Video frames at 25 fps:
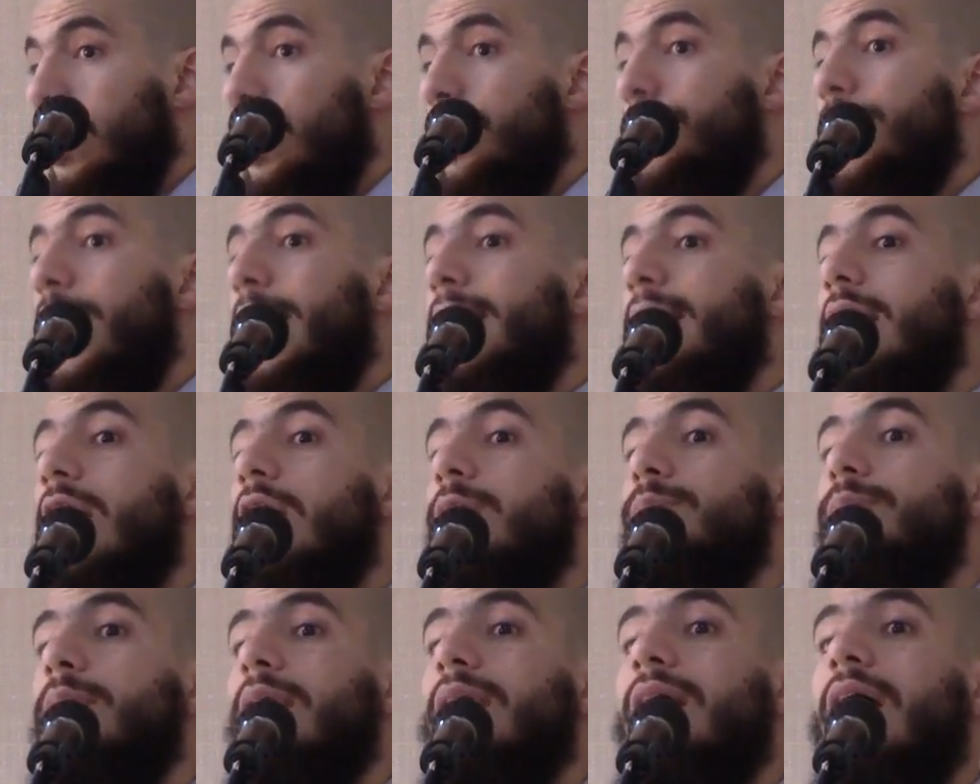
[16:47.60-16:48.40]
then
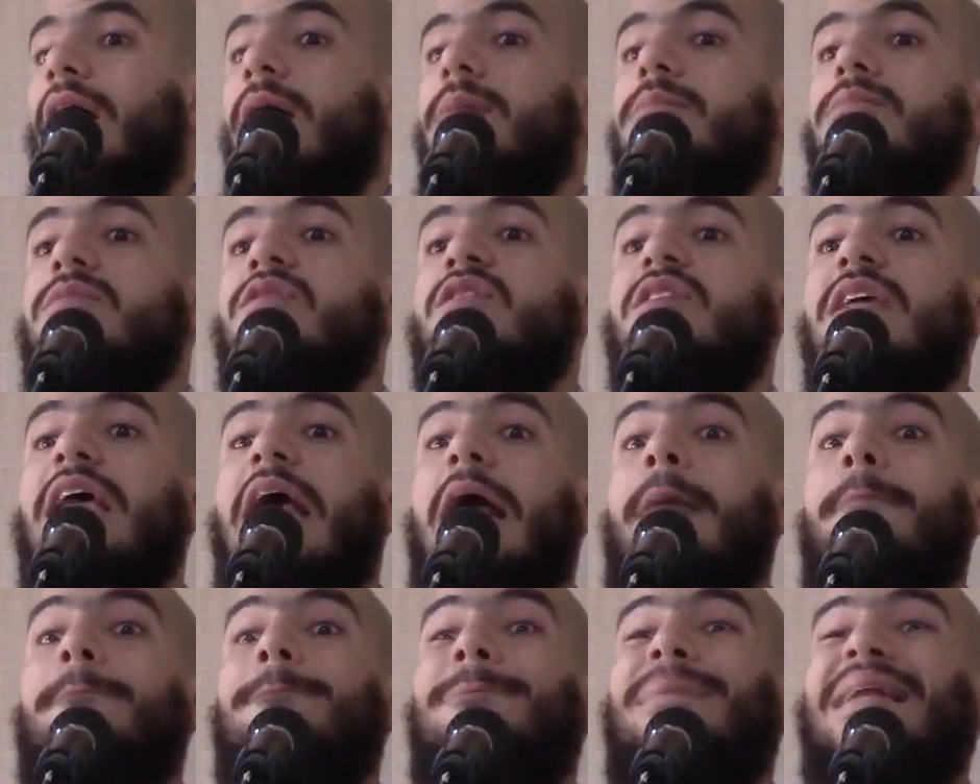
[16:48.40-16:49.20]
it becomes
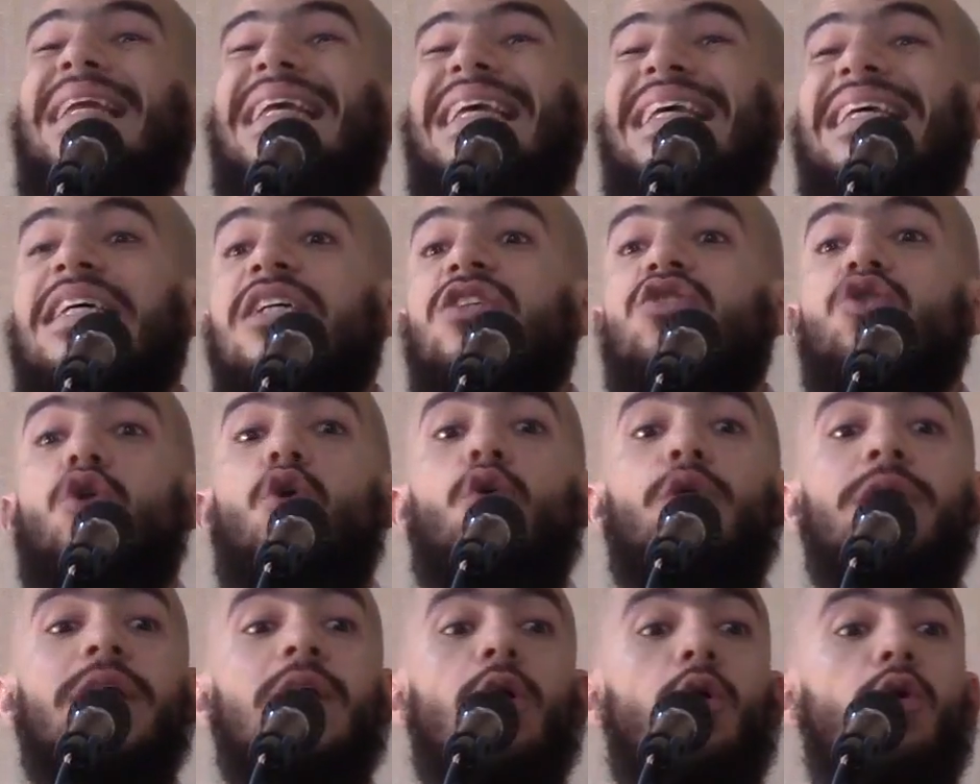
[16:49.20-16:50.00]

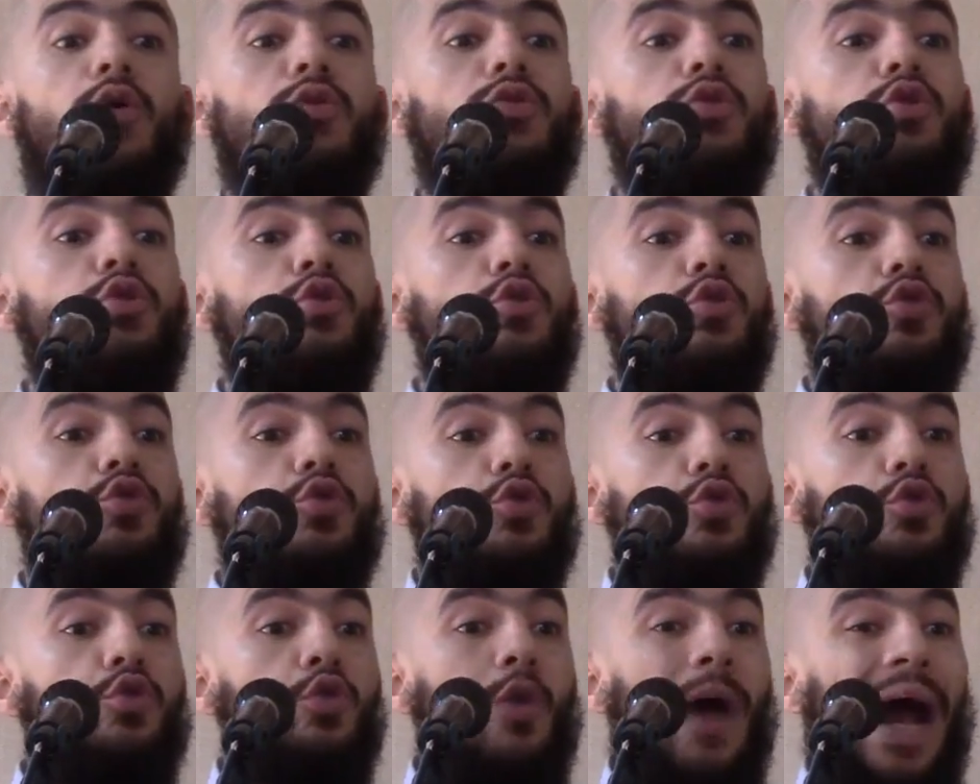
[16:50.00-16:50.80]
obligatory on you
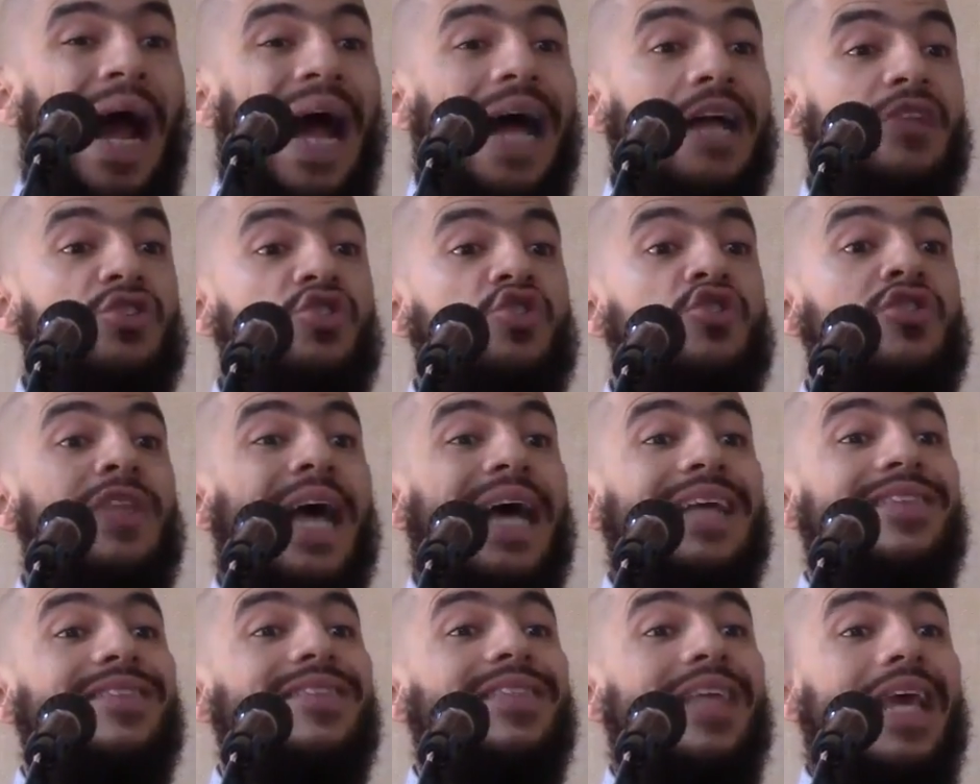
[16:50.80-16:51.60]
to do Hajj
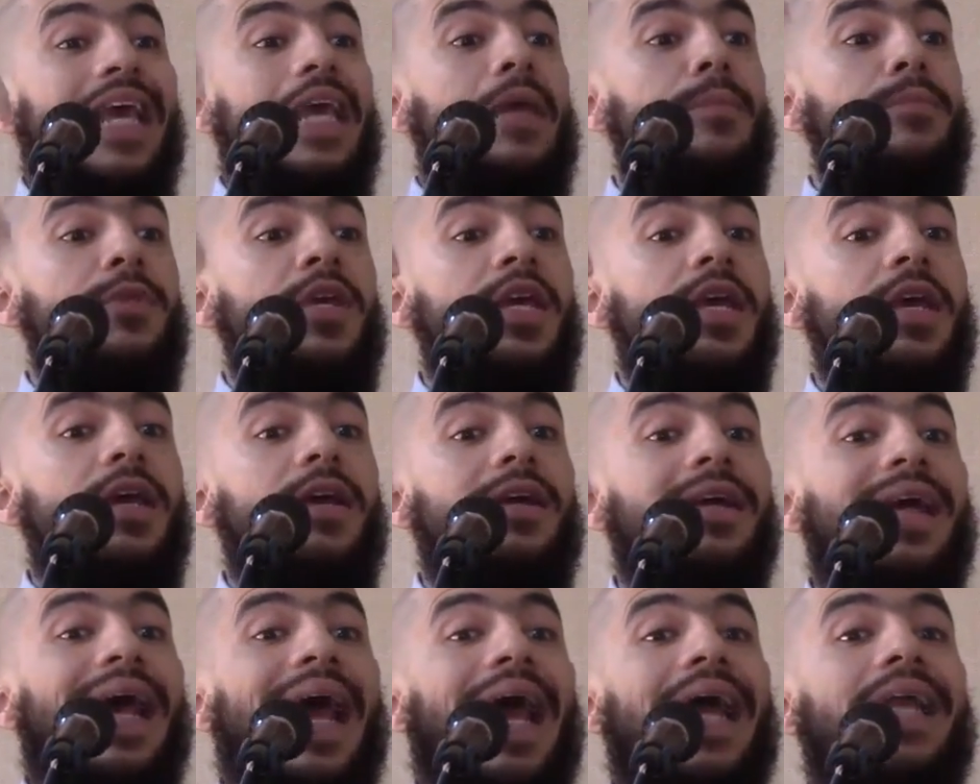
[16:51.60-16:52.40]
that same
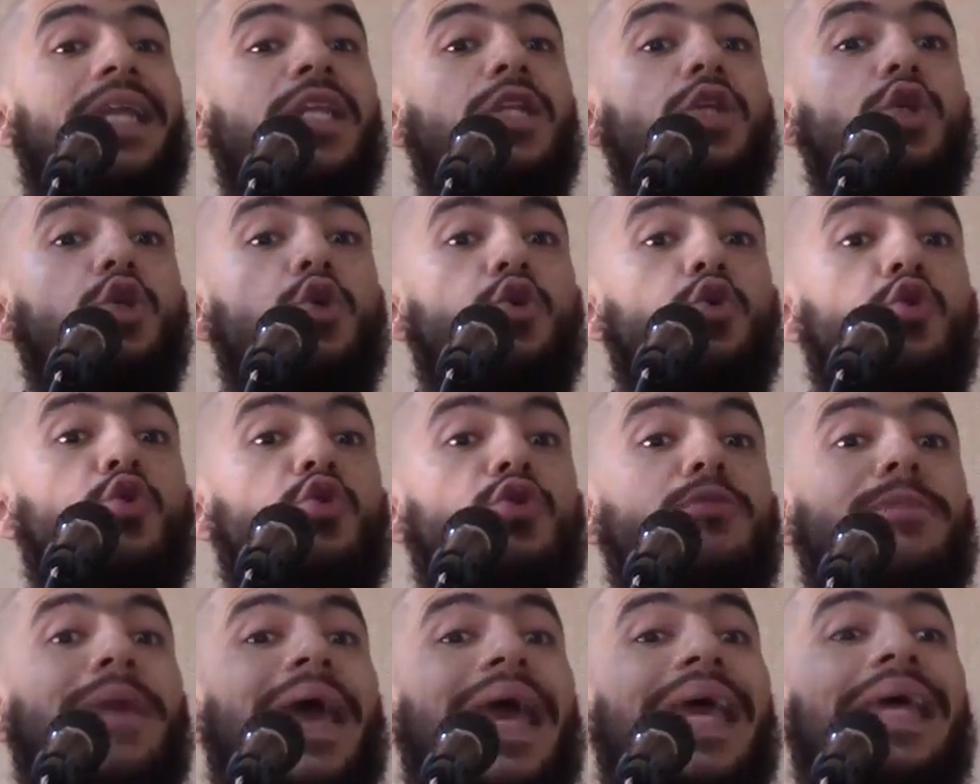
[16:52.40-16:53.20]
year, and
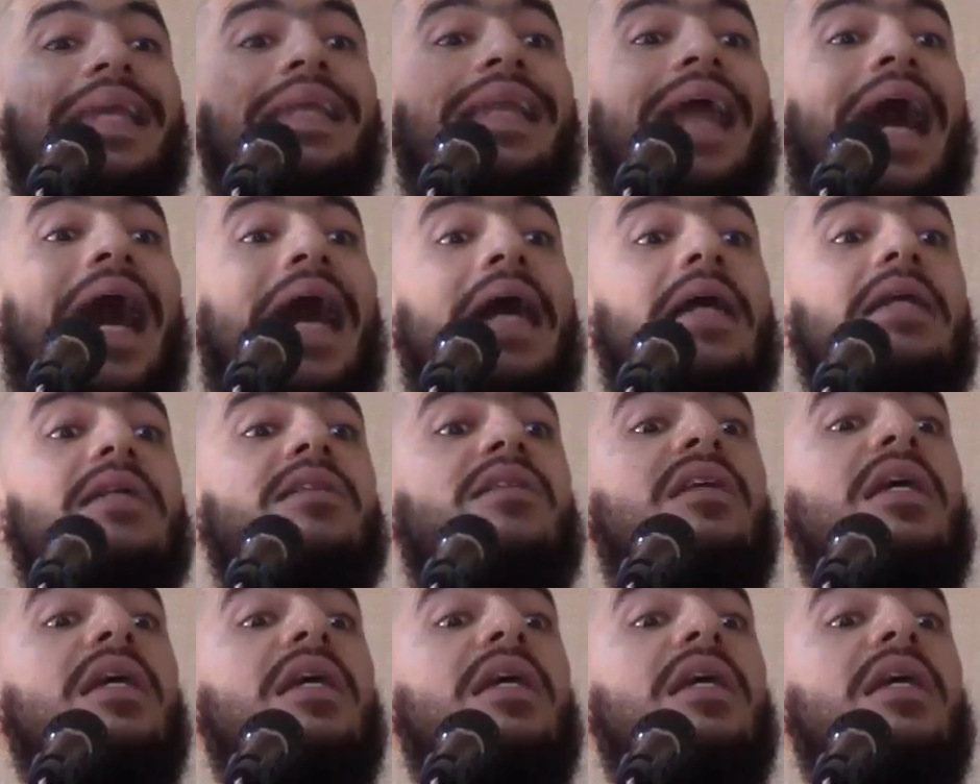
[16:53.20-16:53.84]
you may not